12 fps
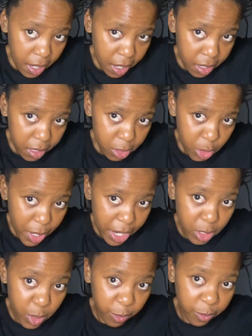I try
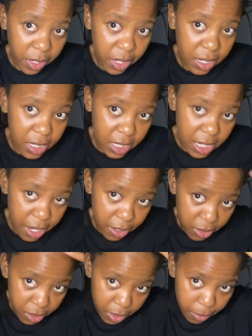to finger
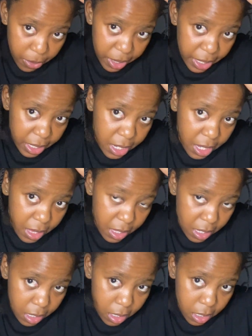detangle the braid and
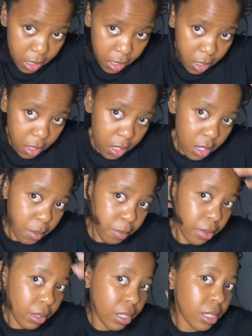then
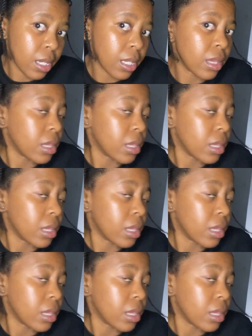put it in